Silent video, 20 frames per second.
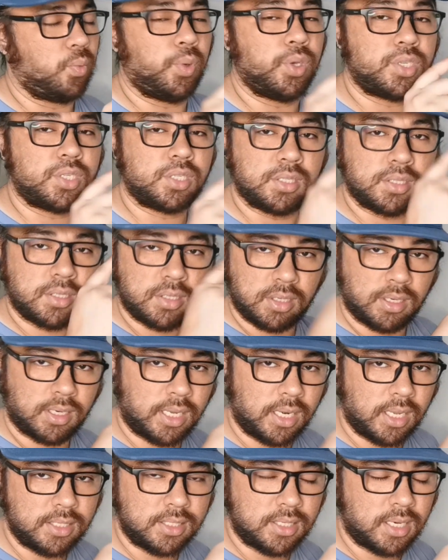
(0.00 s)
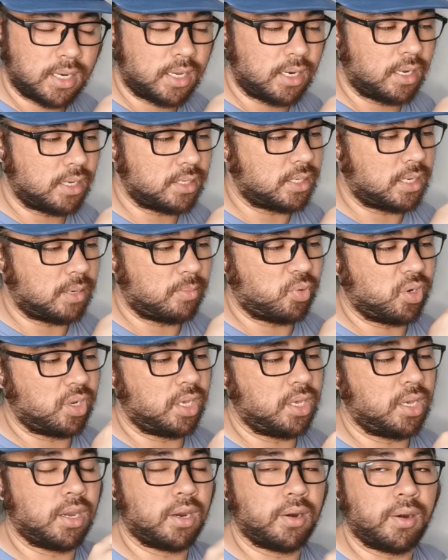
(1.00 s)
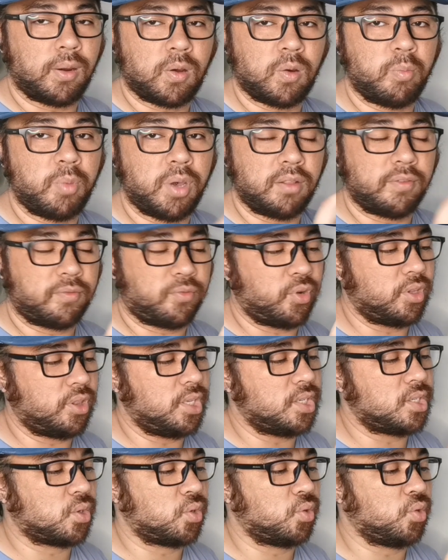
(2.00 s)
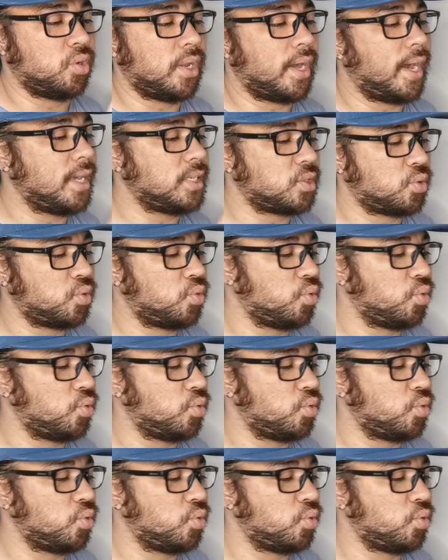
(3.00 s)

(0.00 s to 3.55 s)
Which kana siya mo na yung recommend for this kung nice